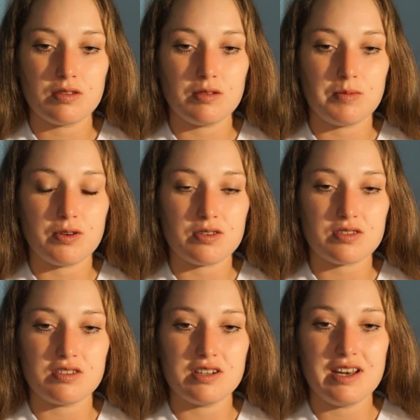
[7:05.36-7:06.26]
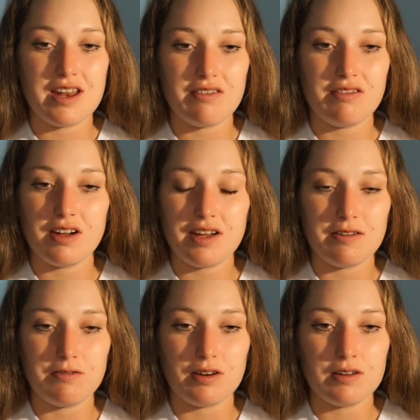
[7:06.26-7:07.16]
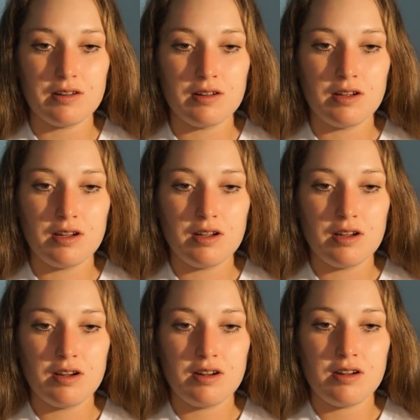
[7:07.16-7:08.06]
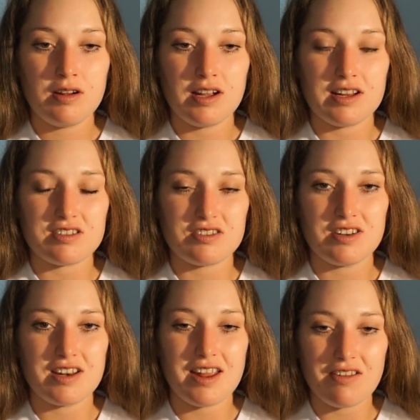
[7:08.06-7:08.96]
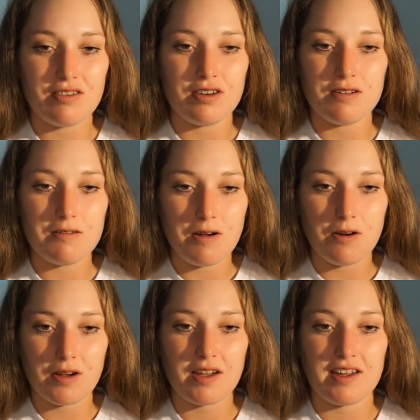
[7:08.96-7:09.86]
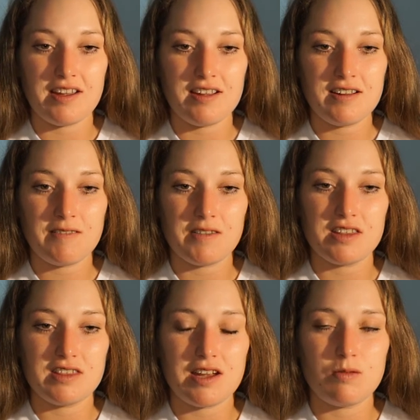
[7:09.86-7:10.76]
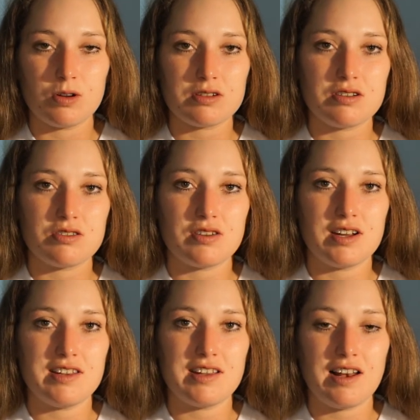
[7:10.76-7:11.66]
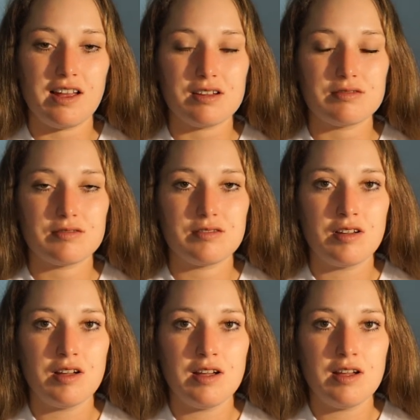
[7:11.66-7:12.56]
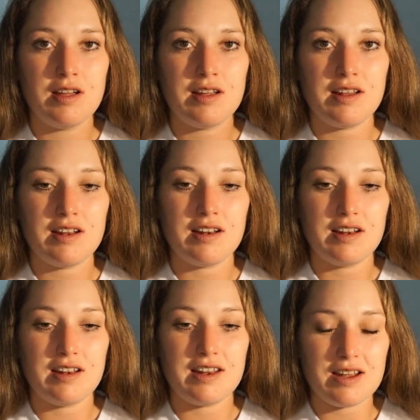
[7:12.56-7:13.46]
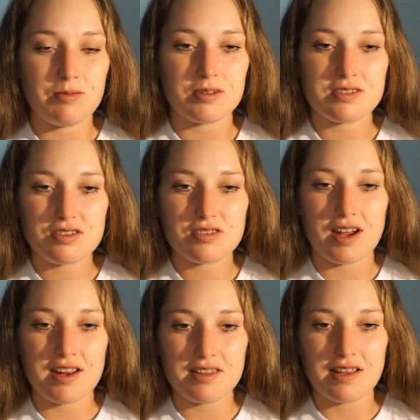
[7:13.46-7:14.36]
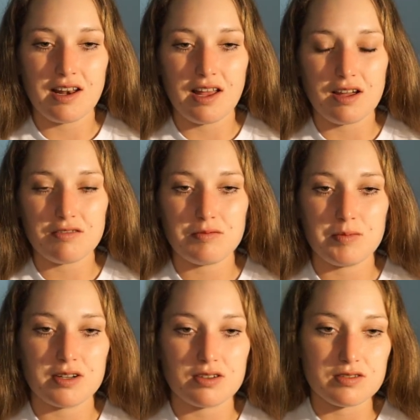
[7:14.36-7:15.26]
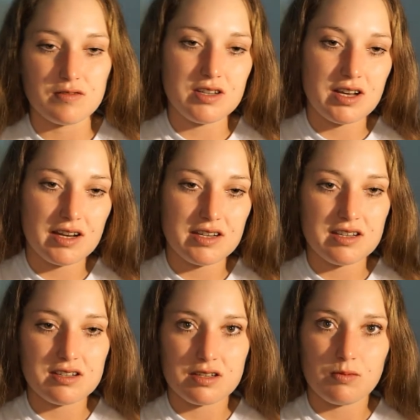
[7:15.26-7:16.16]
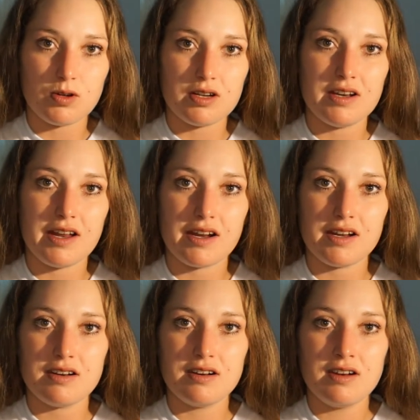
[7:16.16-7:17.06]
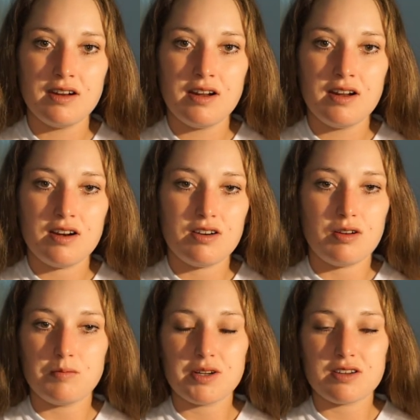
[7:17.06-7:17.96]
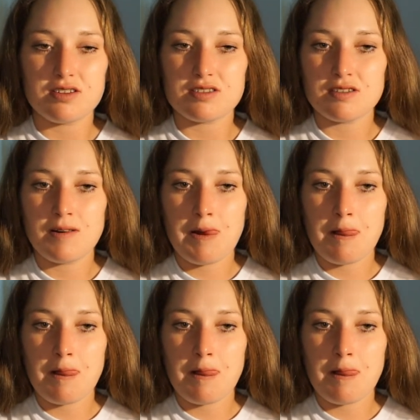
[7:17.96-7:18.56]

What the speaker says: The person never ever, it's never okay that they wanted to end their life. They wanted to end their life because of the ideas that were in their head, not because